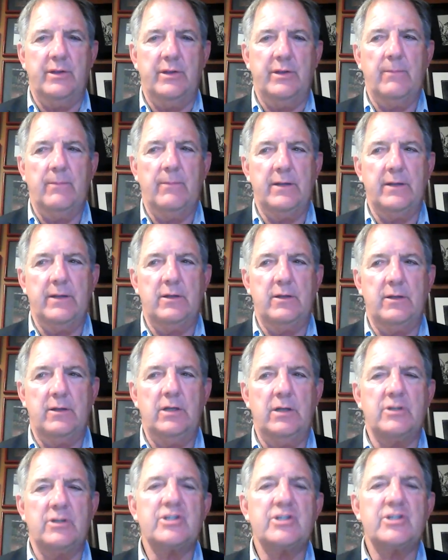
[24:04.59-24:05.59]
them that you
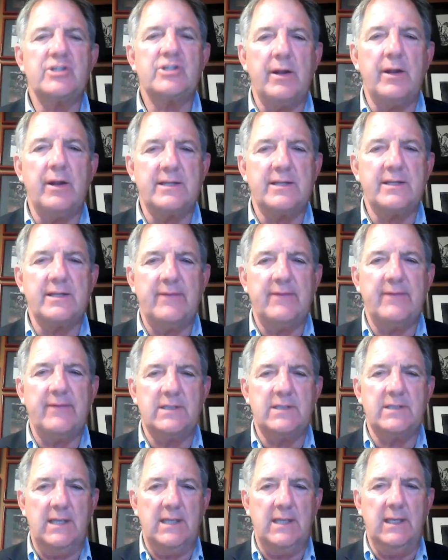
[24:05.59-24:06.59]
need to start at
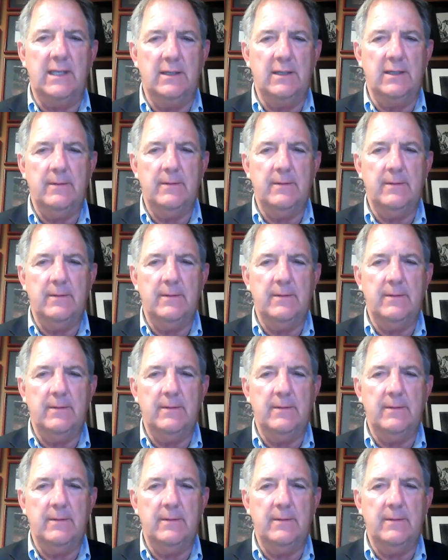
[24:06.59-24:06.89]
17.